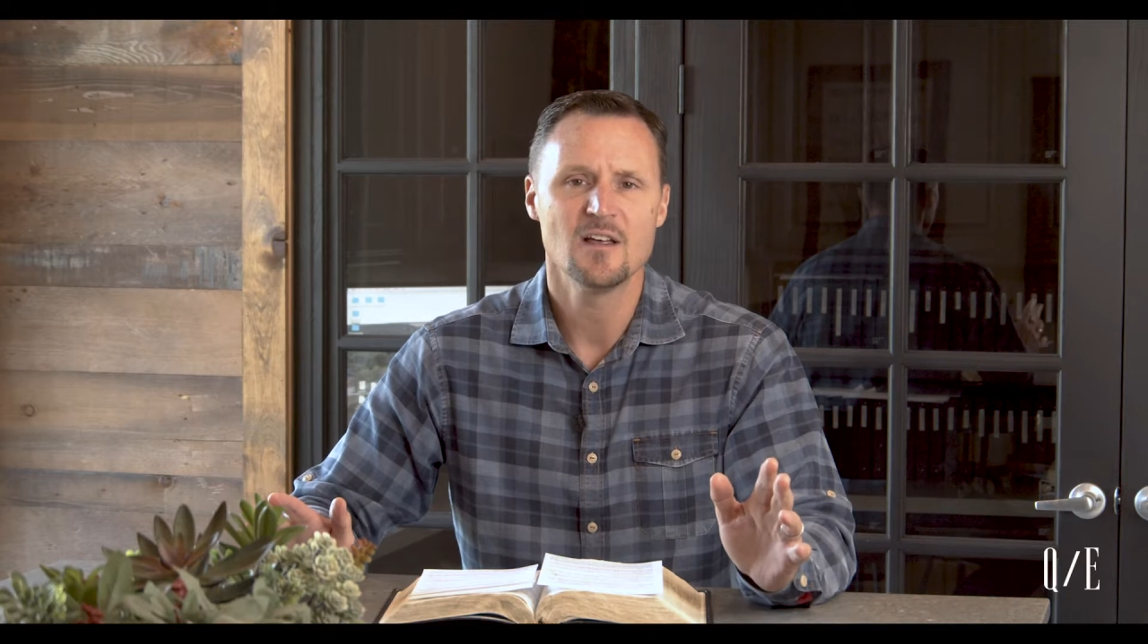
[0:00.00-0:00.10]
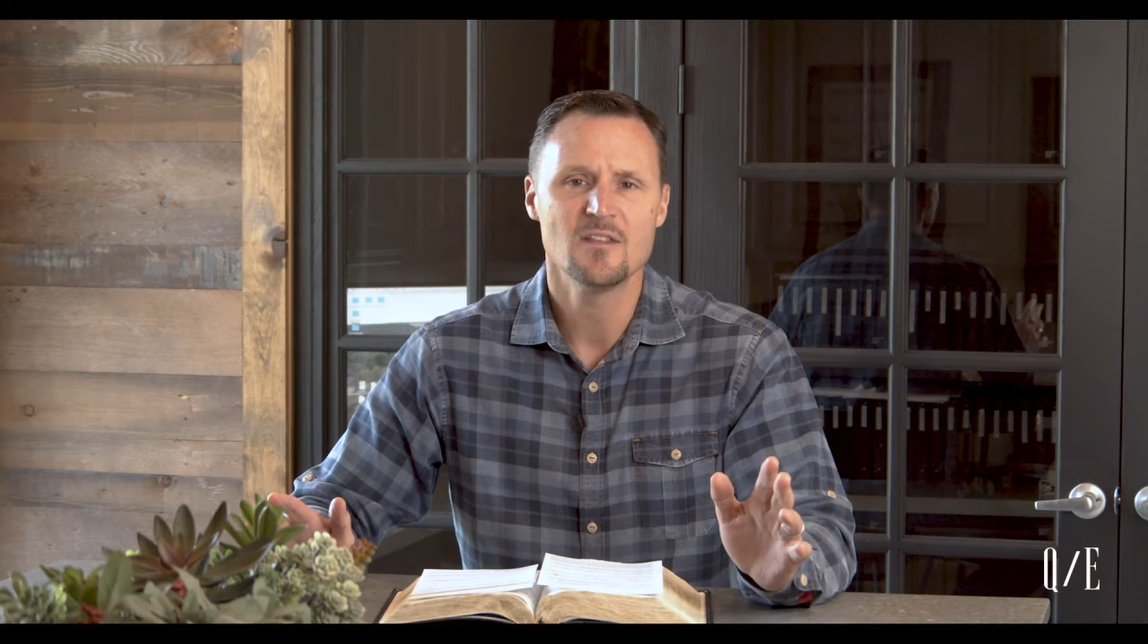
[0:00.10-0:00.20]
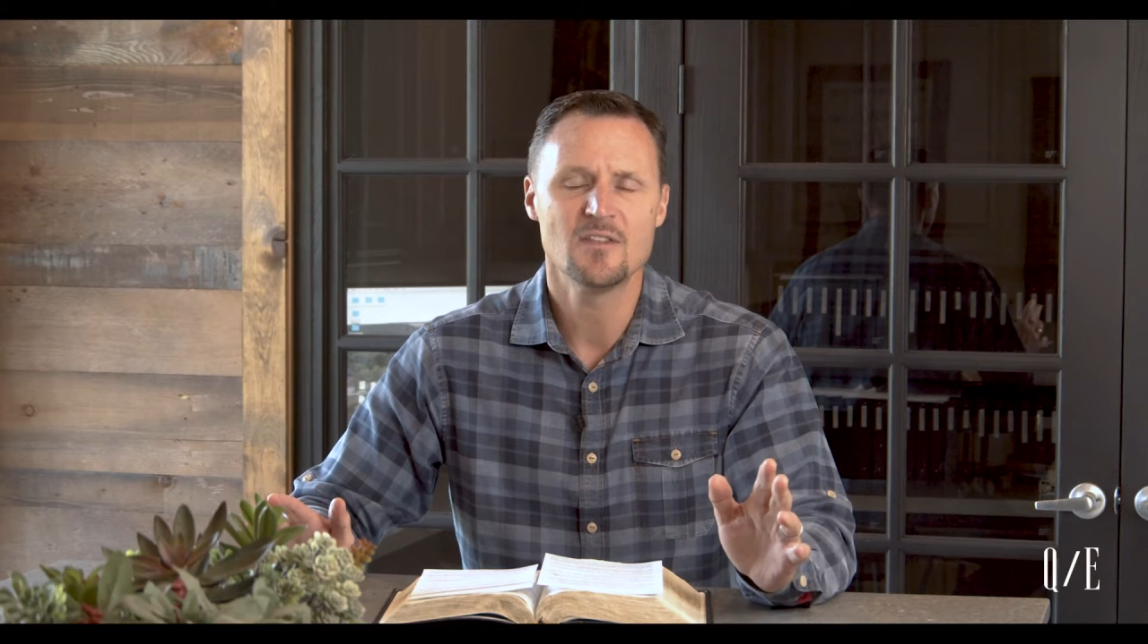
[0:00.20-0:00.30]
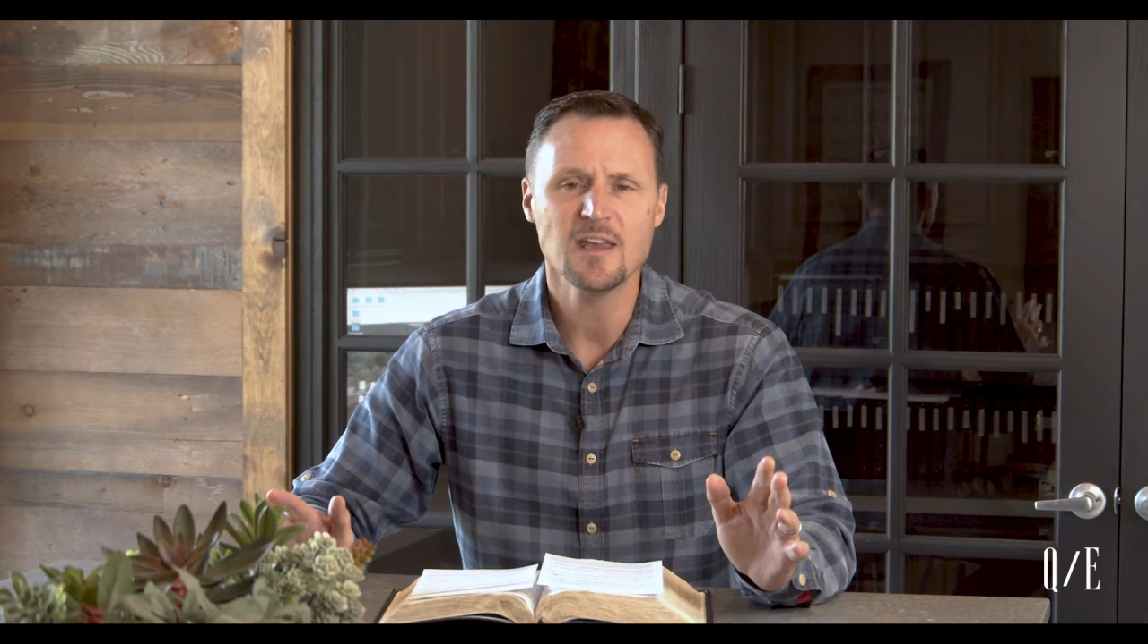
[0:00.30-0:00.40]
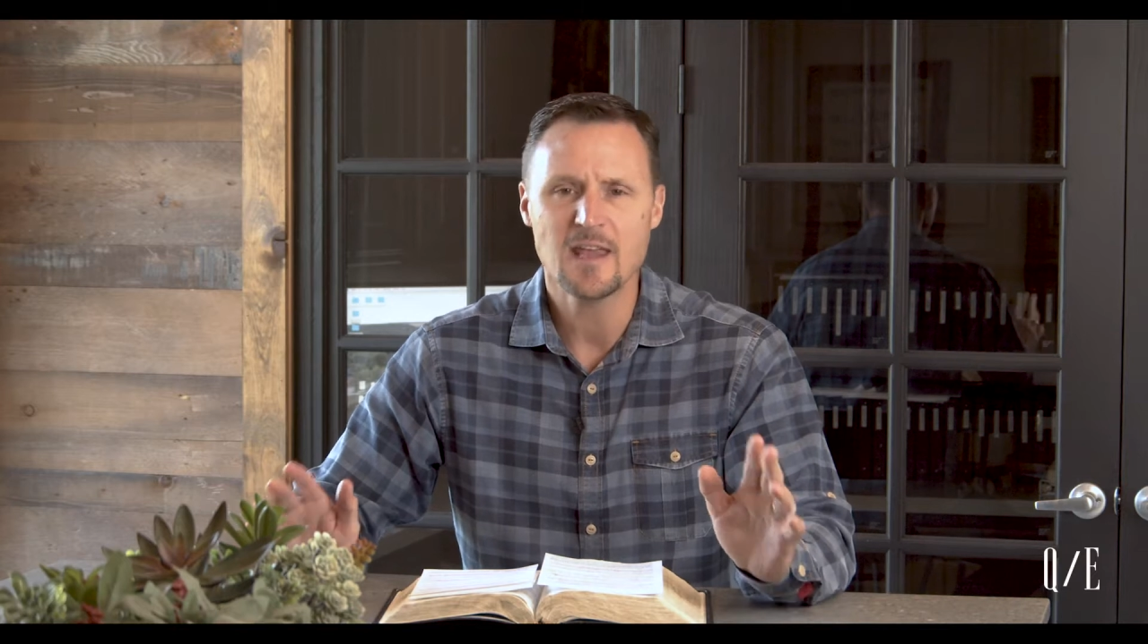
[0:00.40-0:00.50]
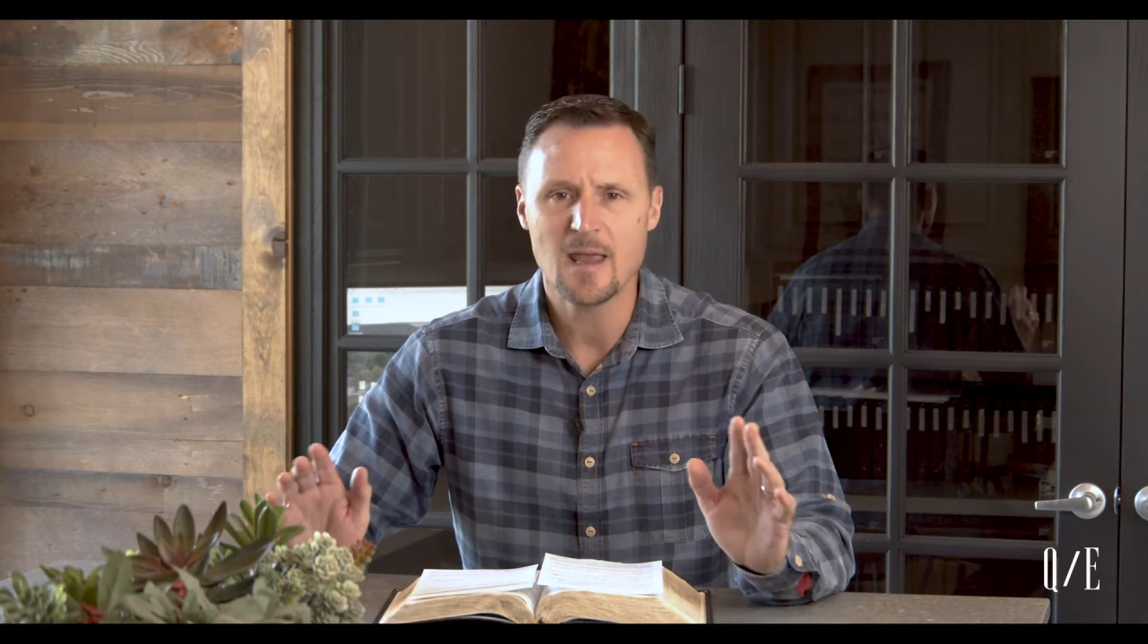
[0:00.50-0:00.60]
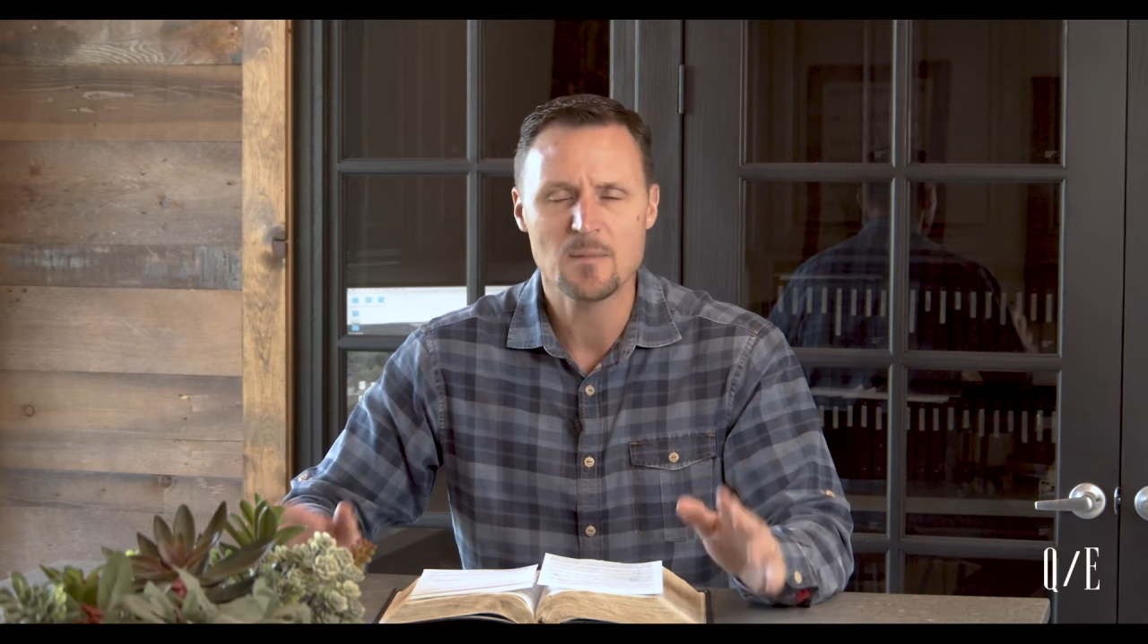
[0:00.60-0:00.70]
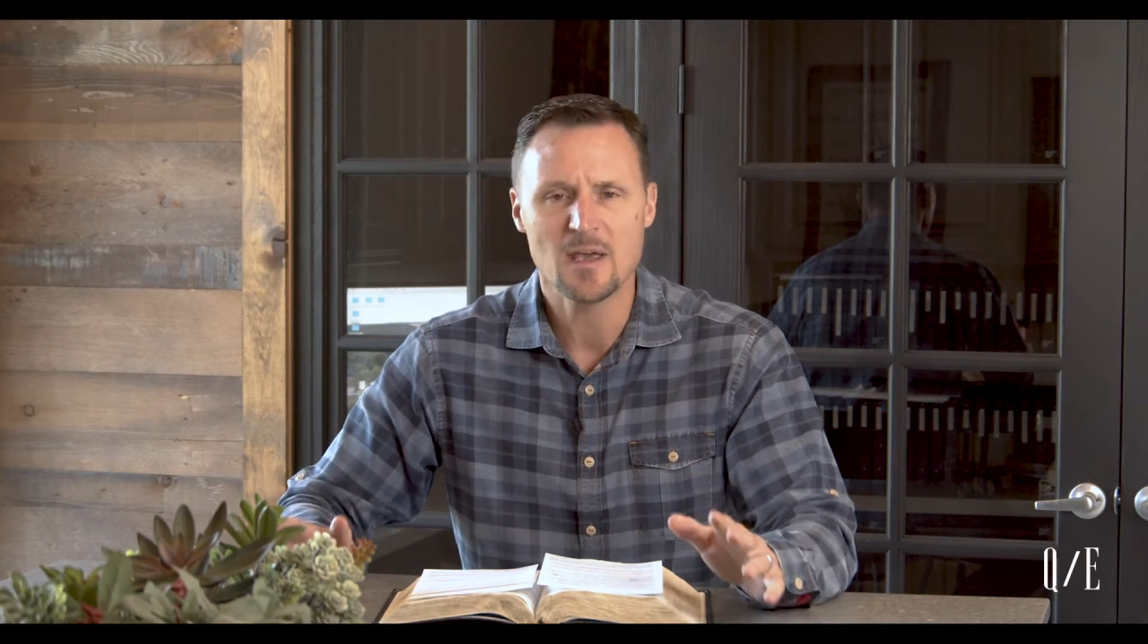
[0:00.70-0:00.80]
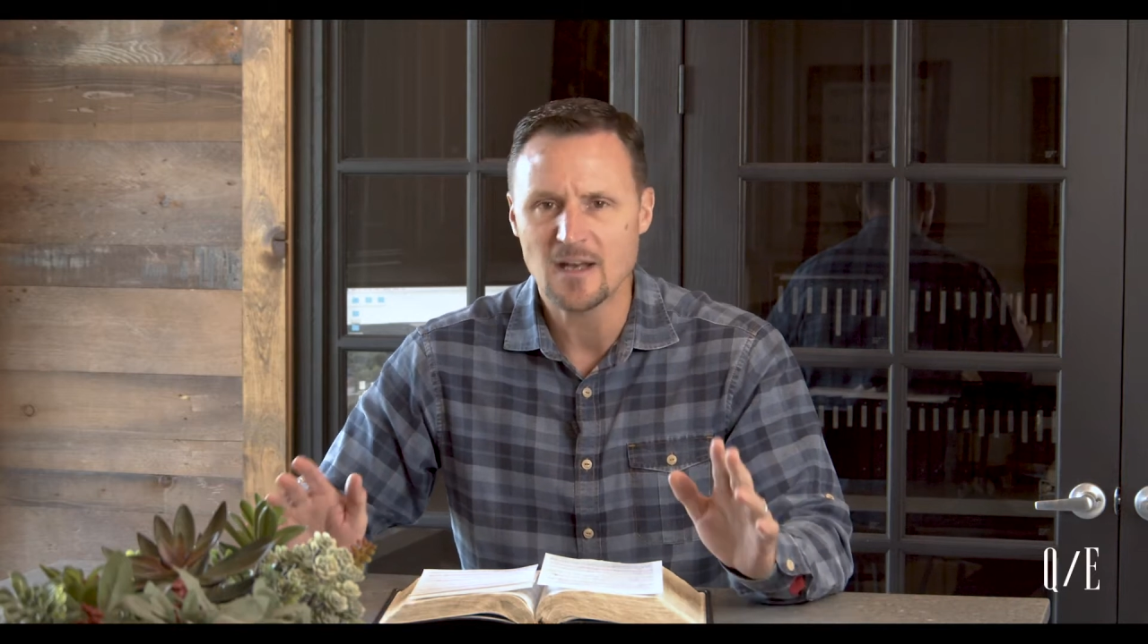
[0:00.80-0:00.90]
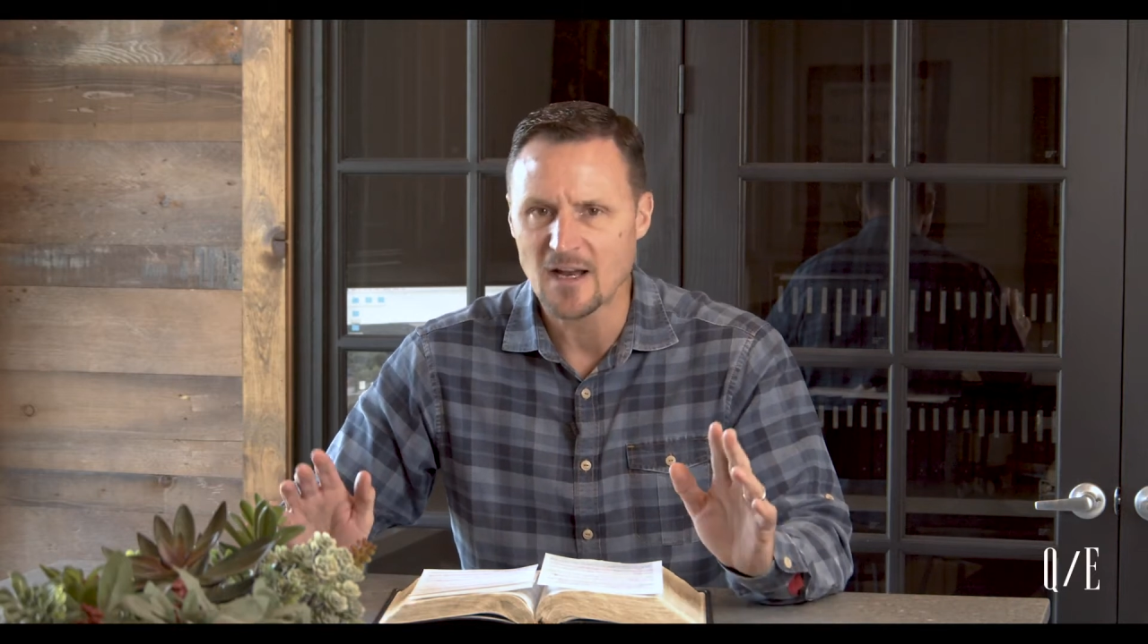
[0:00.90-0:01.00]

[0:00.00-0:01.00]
They came in.